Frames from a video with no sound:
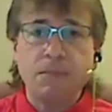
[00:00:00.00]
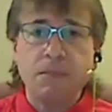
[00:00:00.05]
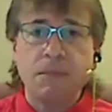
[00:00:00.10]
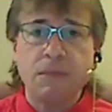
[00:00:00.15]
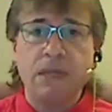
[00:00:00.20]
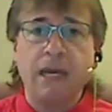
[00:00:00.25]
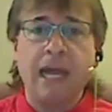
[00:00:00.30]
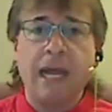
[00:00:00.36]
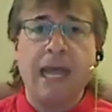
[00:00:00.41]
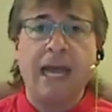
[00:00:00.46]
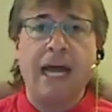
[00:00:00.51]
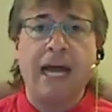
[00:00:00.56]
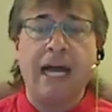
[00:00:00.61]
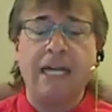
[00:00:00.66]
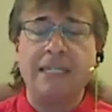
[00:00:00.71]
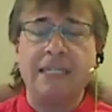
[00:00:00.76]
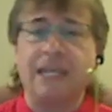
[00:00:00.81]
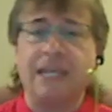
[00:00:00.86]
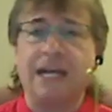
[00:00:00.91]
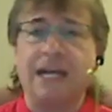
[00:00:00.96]

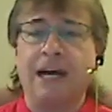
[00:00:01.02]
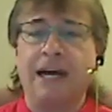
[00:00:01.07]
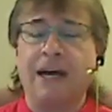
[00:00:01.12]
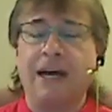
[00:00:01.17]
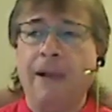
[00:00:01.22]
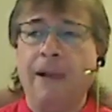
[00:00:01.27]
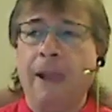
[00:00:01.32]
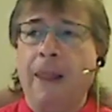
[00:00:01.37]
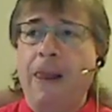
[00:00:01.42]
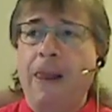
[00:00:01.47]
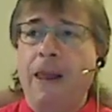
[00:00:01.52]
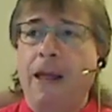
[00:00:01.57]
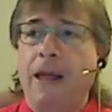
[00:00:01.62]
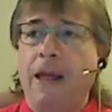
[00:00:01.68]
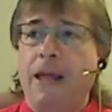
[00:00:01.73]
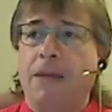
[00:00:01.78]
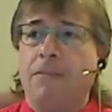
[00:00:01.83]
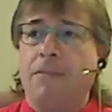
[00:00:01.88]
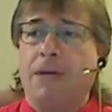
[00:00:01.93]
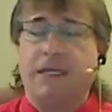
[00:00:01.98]
And
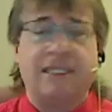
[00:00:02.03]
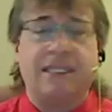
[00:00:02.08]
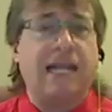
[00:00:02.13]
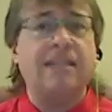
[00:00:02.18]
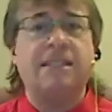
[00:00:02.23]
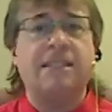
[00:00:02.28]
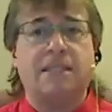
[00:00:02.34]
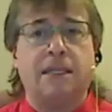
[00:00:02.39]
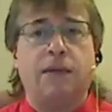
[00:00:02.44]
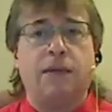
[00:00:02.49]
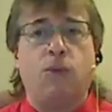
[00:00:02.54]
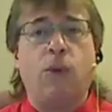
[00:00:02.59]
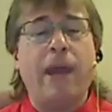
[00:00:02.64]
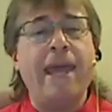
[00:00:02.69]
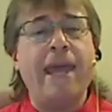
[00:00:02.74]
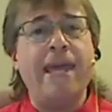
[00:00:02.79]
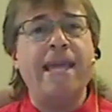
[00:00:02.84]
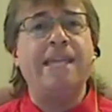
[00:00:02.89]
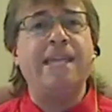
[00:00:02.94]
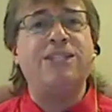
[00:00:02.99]
because that's way
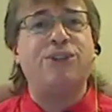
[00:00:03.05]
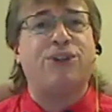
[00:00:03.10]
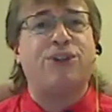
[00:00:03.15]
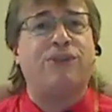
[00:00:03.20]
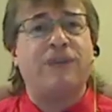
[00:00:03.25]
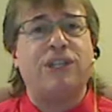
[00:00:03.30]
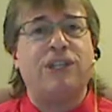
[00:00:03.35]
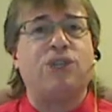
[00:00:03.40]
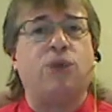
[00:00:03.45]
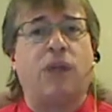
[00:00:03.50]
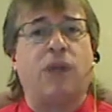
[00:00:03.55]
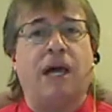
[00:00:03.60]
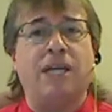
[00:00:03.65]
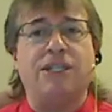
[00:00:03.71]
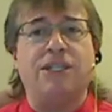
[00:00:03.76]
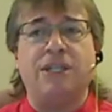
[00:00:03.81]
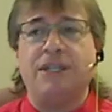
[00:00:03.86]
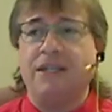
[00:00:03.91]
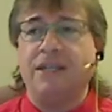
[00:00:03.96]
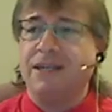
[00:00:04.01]
easier to
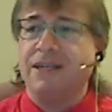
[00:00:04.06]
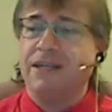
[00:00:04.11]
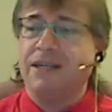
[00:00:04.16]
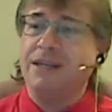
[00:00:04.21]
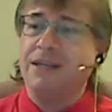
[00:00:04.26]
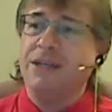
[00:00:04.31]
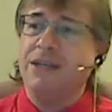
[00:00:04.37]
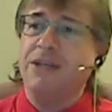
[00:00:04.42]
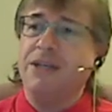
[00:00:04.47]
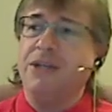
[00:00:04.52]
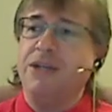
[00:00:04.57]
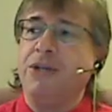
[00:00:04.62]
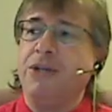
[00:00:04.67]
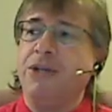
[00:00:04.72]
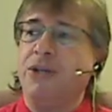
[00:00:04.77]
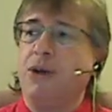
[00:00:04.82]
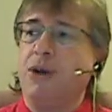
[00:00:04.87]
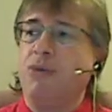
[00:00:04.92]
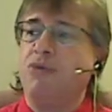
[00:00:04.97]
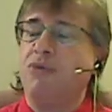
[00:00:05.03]
visualize. You
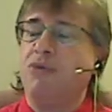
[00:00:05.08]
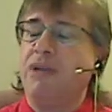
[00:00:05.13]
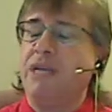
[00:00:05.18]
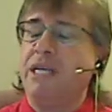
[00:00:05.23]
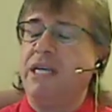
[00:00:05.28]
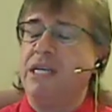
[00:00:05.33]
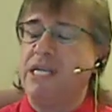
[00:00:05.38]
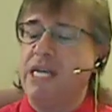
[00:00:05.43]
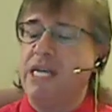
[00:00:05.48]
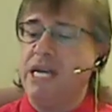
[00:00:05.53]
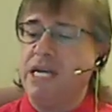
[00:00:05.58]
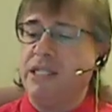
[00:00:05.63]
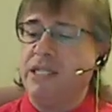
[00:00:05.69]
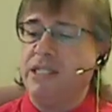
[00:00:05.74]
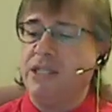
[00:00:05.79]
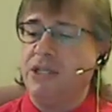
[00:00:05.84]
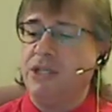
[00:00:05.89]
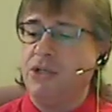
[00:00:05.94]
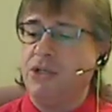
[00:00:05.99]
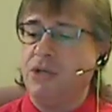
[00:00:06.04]
don't really need
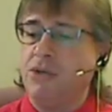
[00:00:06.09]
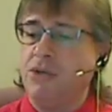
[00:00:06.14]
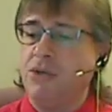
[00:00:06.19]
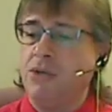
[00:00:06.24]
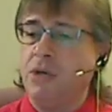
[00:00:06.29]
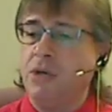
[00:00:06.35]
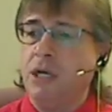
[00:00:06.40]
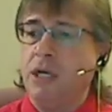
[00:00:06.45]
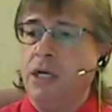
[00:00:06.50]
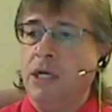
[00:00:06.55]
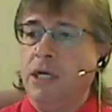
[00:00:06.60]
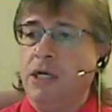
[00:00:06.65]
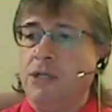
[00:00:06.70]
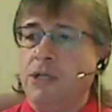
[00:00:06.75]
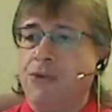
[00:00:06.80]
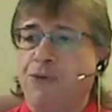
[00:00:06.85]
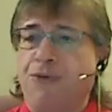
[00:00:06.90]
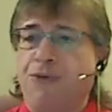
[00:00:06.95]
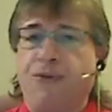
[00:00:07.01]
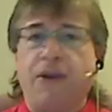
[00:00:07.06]
to
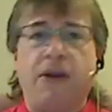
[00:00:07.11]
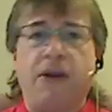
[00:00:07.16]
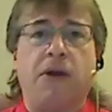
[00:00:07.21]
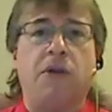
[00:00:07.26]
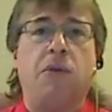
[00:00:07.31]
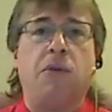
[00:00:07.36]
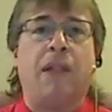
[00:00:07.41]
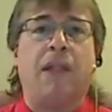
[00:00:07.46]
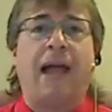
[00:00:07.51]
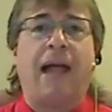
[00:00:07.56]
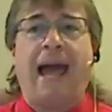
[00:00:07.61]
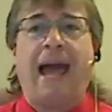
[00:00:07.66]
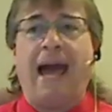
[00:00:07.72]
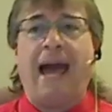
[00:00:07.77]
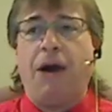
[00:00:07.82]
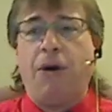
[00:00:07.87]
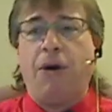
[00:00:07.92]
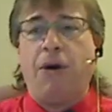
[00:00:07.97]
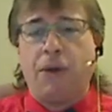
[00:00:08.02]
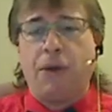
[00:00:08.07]
figure out, well,
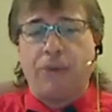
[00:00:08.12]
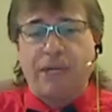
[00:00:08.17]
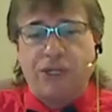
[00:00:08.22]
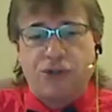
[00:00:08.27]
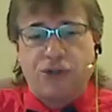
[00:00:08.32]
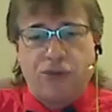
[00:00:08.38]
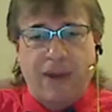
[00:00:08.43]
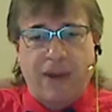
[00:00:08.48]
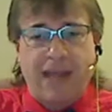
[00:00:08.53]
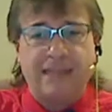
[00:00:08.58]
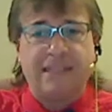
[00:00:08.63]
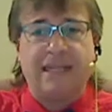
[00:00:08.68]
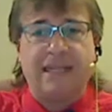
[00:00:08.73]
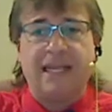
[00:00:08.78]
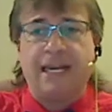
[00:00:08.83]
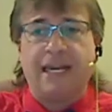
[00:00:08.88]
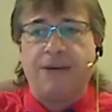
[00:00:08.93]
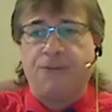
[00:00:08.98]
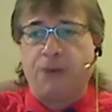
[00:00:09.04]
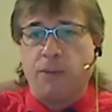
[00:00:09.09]
how are we
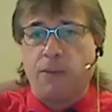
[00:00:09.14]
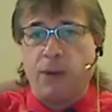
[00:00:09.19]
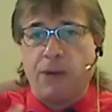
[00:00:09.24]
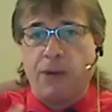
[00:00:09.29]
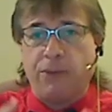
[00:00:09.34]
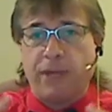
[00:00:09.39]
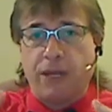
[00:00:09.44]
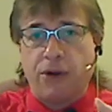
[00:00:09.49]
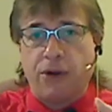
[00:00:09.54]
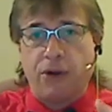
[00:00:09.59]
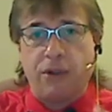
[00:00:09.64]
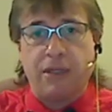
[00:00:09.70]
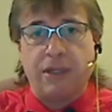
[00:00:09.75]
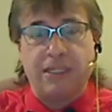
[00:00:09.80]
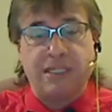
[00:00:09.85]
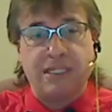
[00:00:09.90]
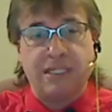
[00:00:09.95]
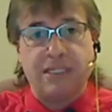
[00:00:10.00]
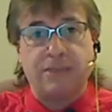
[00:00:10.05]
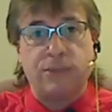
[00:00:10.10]
translated from what the
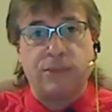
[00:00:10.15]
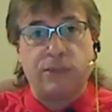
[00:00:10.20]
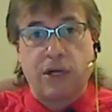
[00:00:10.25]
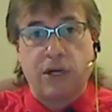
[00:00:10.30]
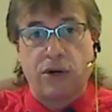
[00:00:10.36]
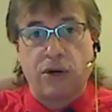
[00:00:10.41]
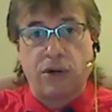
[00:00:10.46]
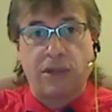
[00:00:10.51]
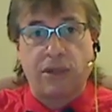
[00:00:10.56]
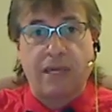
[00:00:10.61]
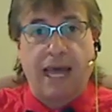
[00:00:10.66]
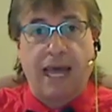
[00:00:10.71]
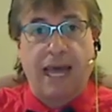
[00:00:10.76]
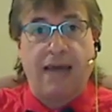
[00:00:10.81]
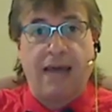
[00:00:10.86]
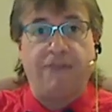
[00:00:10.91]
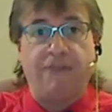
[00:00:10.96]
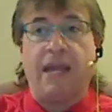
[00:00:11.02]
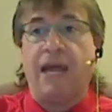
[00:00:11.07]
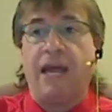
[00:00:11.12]
systems we currently
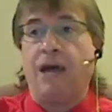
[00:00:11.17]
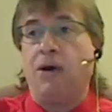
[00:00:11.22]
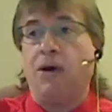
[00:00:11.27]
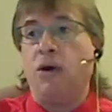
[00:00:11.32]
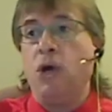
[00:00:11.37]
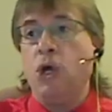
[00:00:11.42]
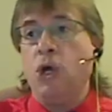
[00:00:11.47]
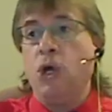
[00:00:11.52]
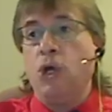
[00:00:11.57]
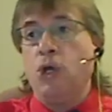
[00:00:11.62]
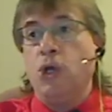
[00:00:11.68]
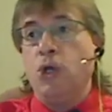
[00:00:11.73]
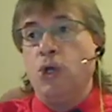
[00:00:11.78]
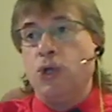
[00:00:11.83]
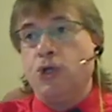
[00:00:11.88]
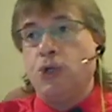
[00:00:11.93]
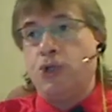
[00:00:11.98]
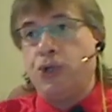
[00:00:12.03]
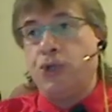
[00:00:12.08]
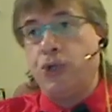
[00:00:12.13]
have now
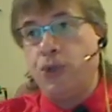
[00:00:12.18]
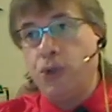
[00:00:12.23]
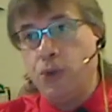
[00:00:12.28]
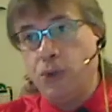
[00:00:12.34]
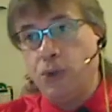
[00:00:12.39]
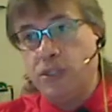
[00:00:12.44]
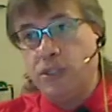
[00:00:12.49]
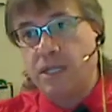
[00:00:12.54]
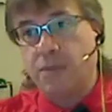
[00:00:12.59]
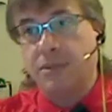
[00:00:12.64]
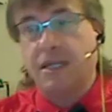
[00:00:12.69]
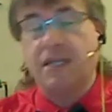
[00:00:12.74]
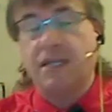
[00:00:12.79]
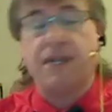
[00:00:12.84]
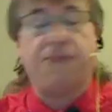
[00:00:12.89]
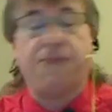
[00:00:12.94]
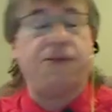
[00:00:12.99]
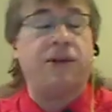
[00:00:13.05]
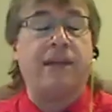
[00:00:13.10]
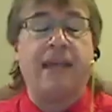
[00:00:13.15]
to something
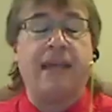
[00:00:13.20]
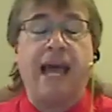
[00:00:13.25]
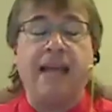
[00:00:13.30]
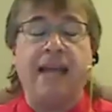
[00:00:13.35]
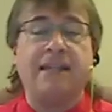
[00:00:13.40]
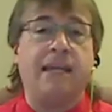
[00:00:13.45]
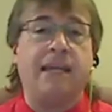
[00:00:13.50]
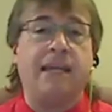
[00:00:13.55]
different. That